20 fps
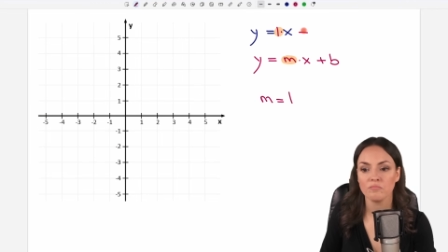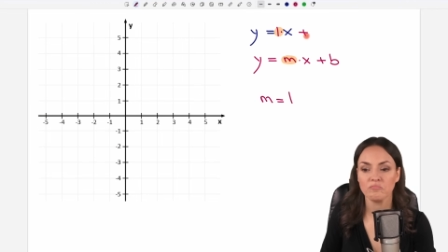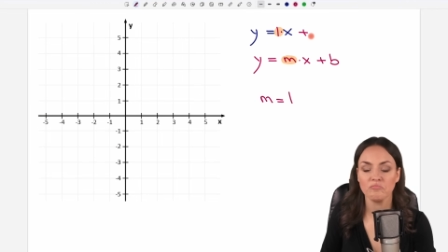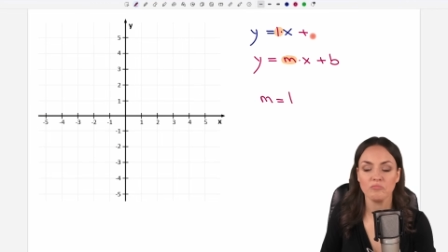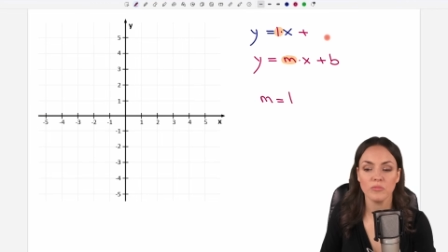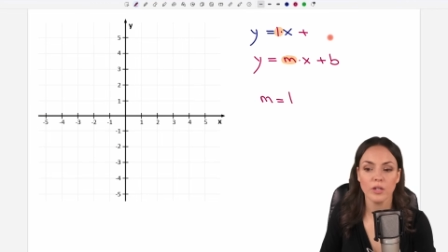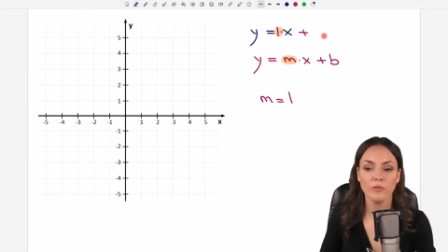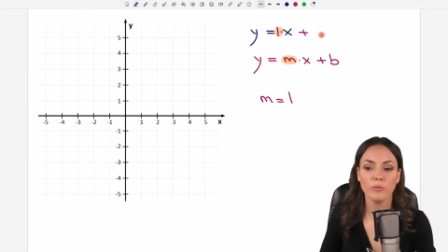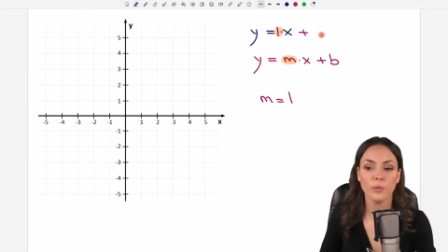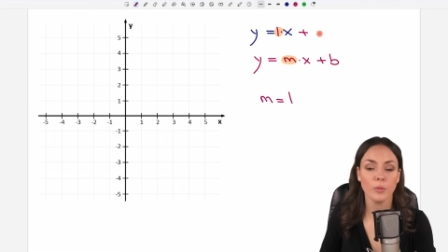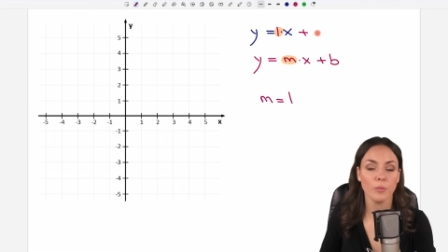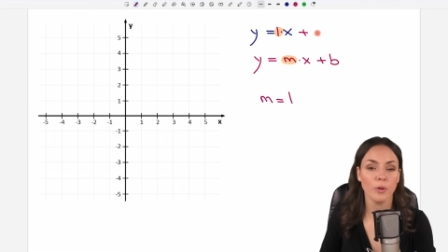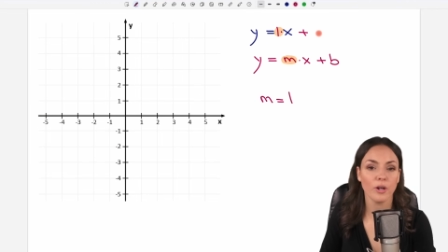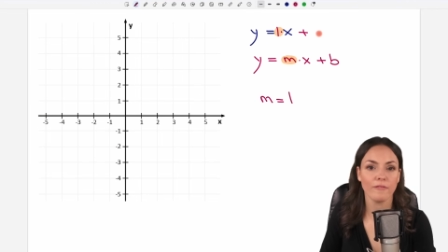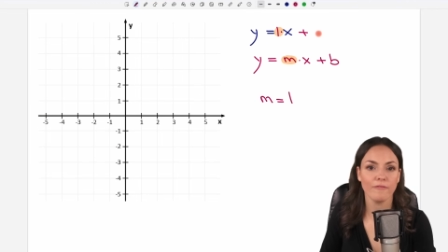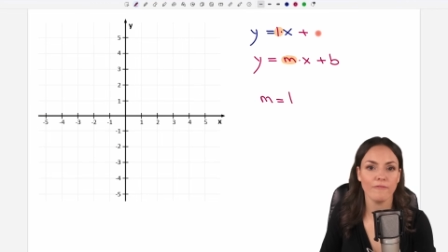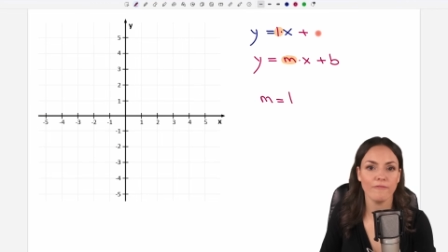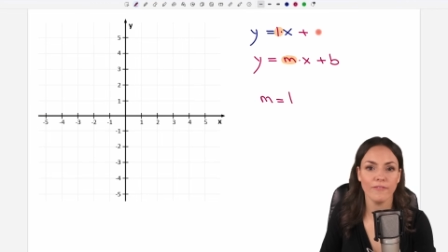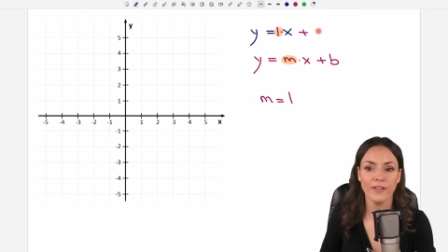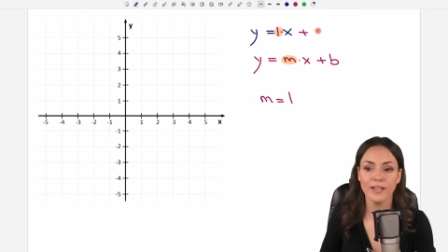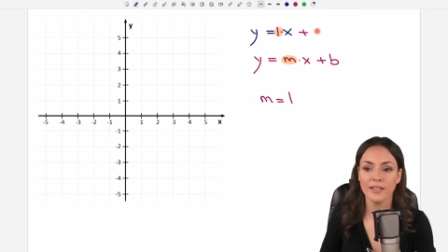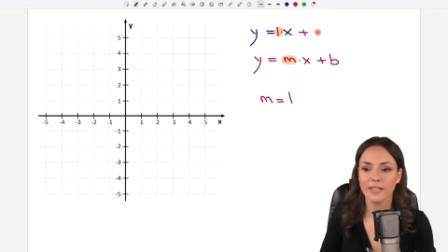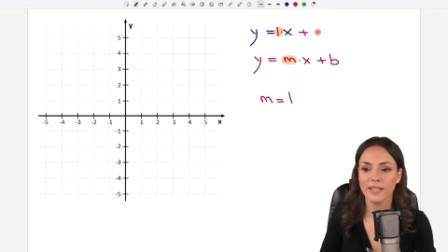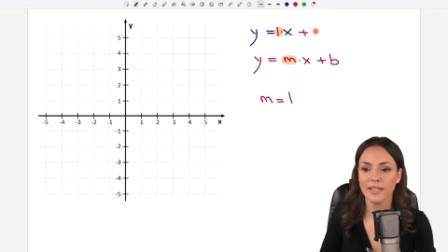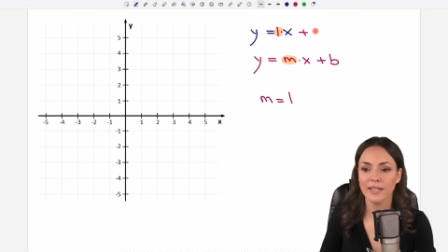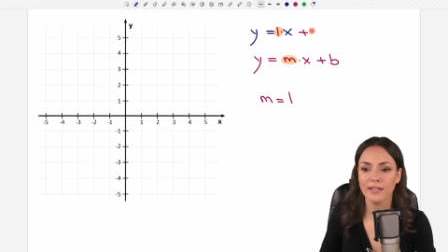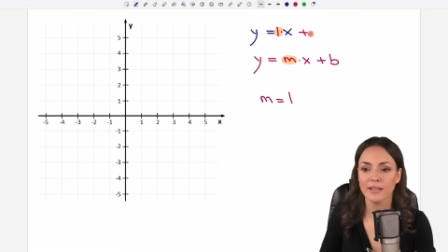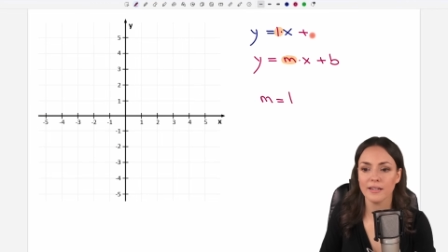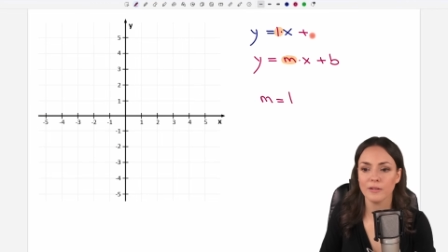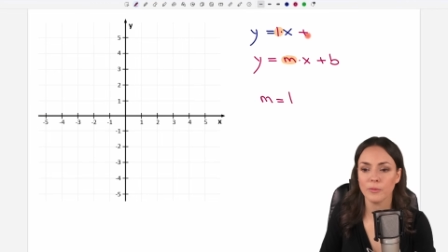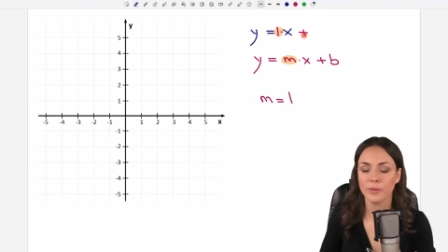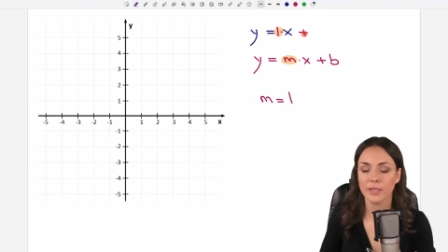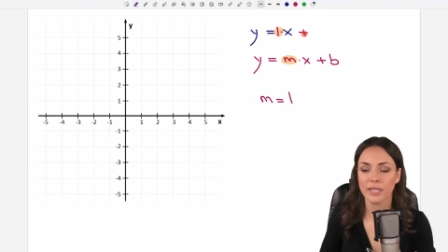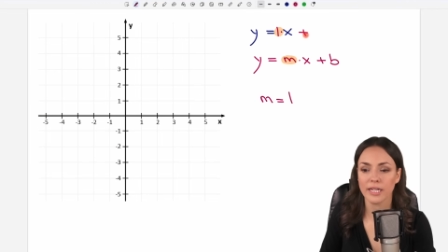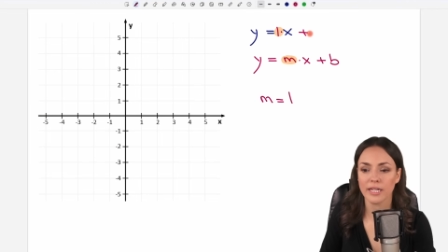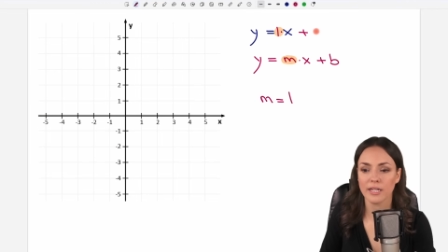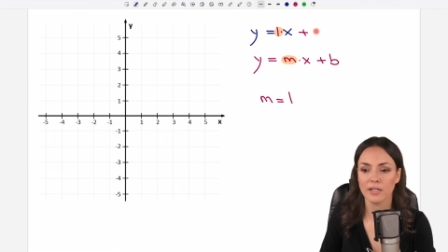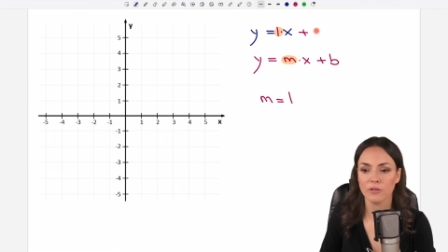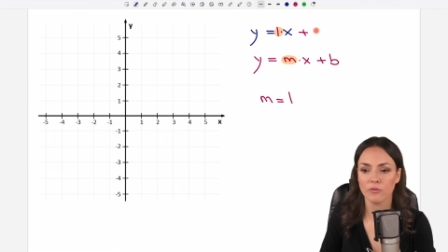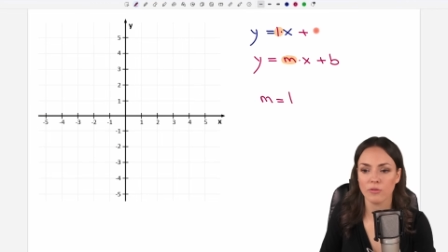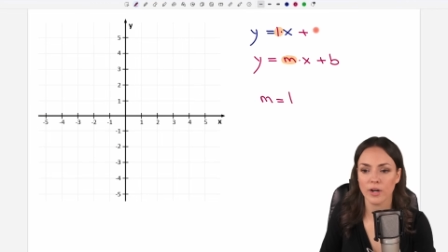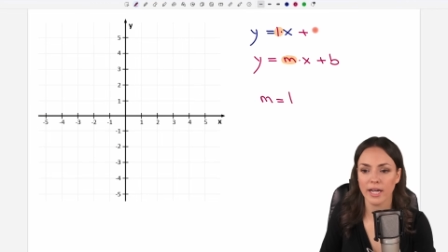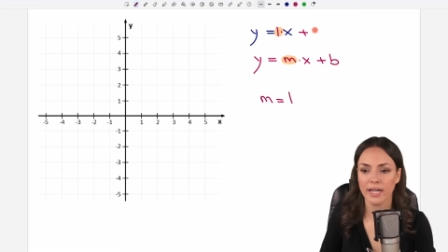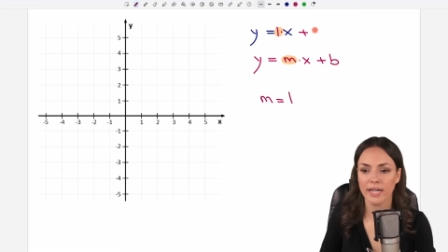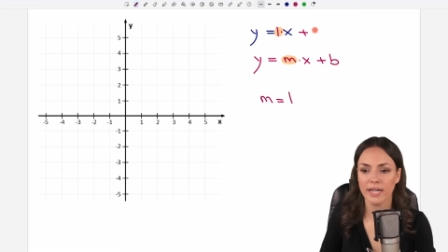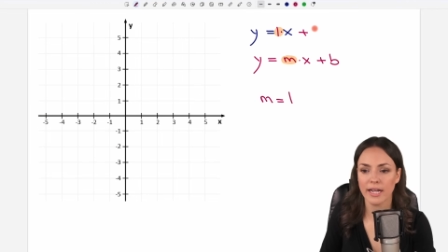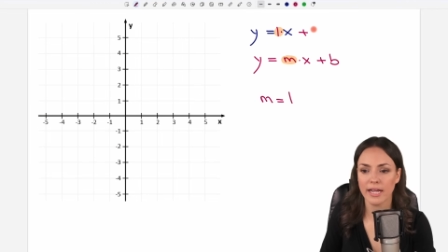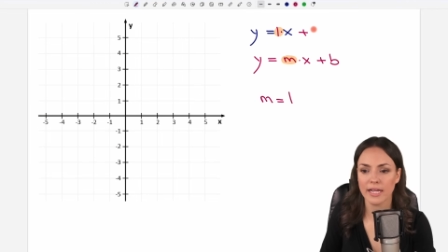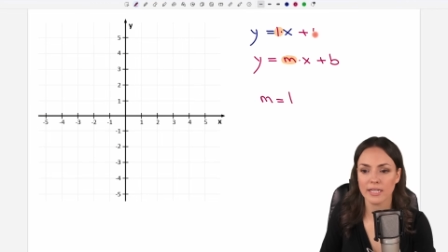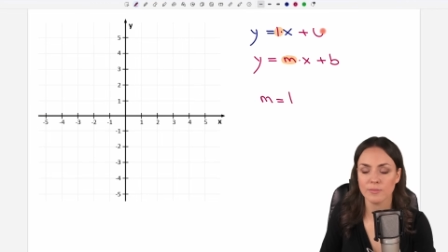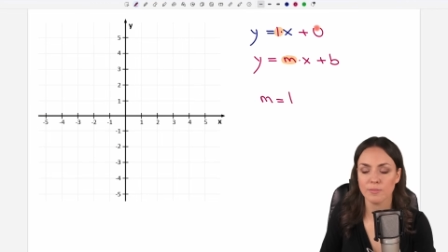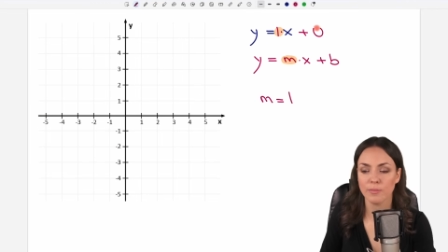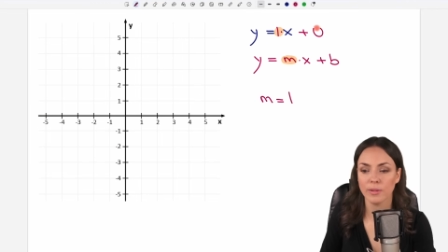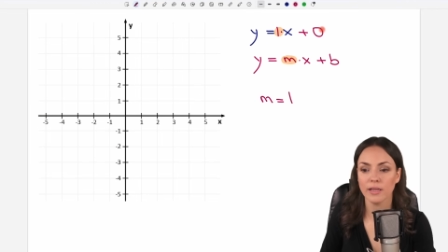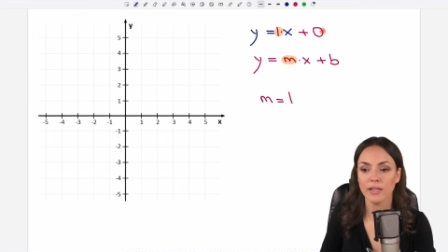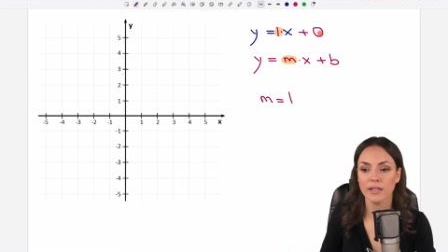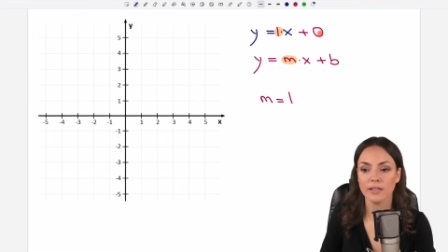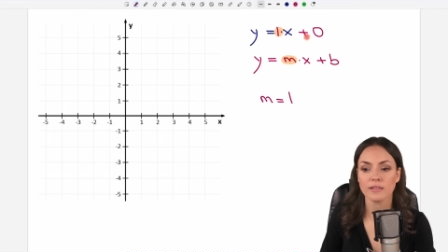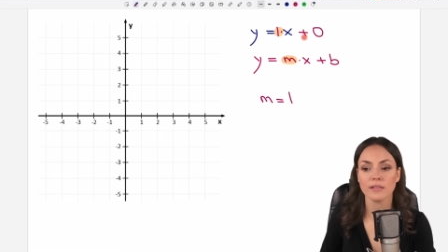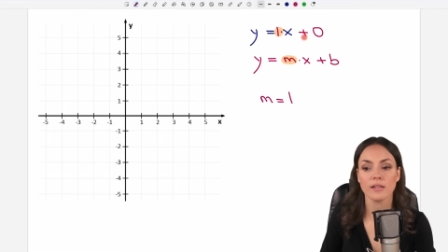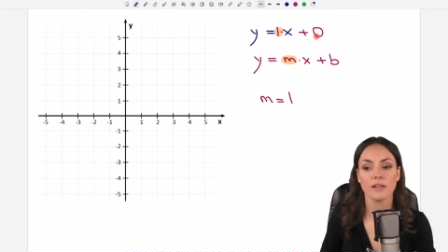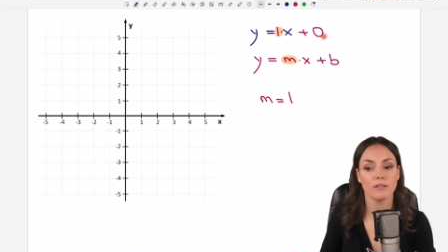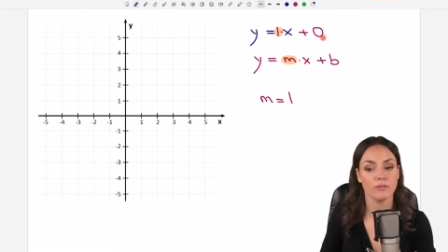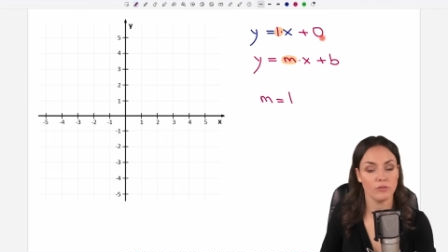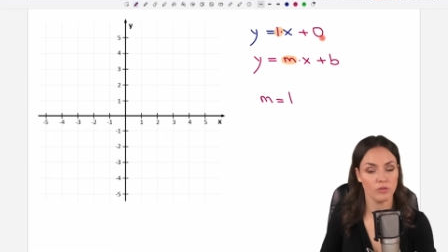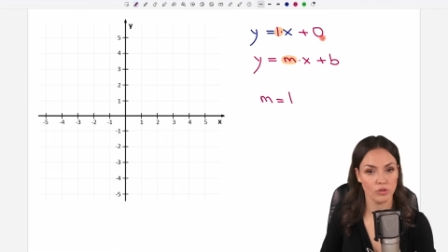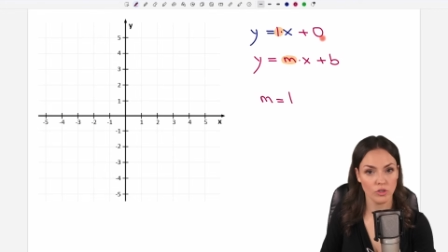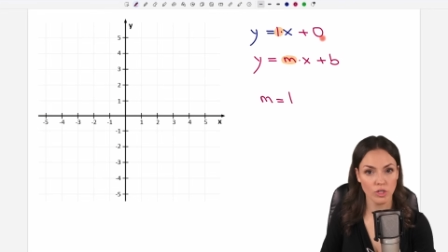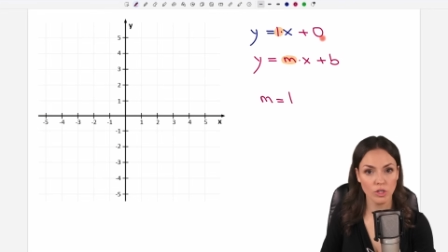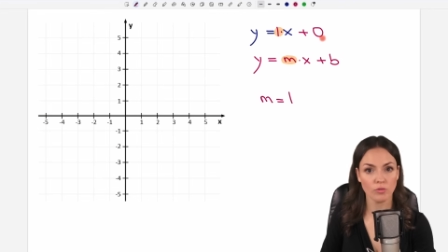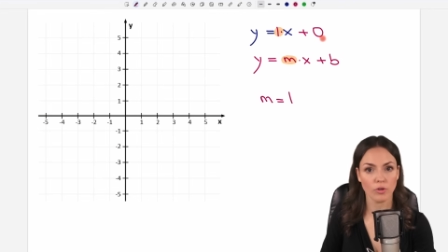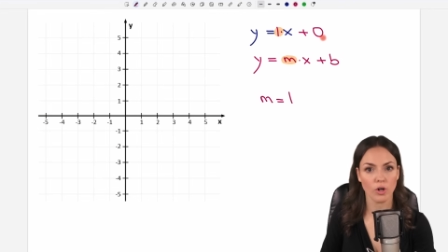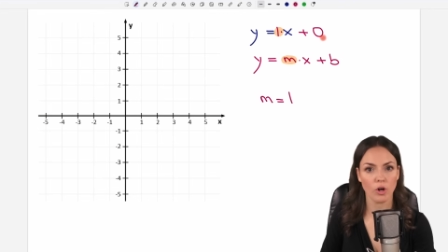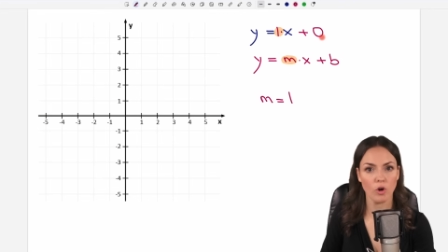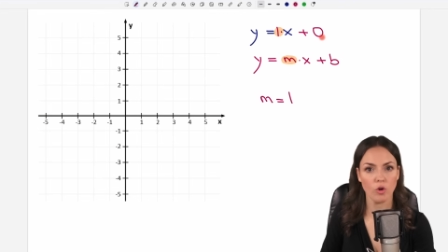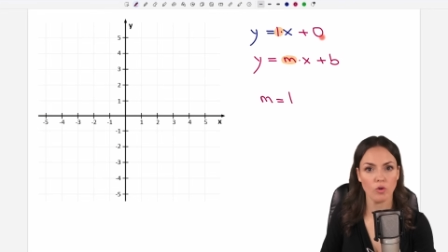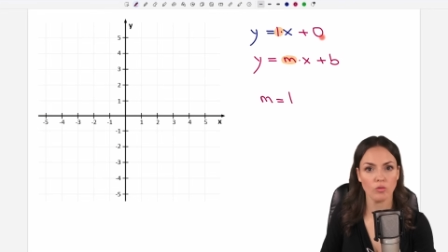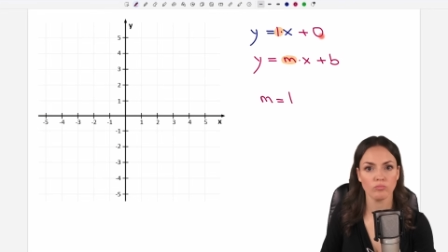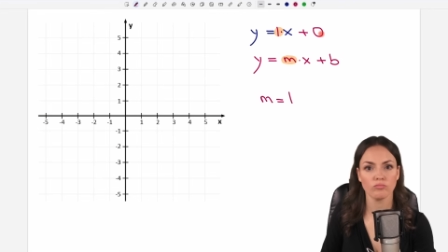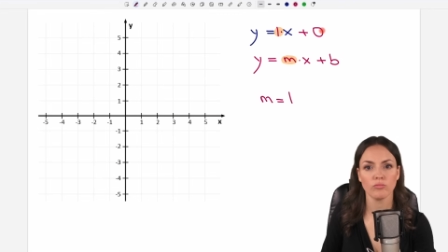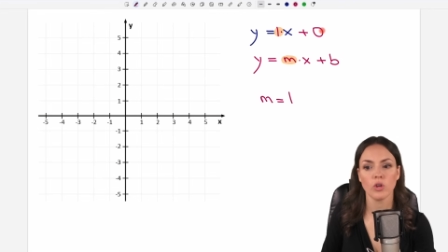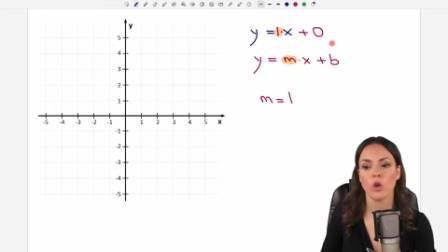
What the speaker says: if we want to fill it, we can write it as plus 0.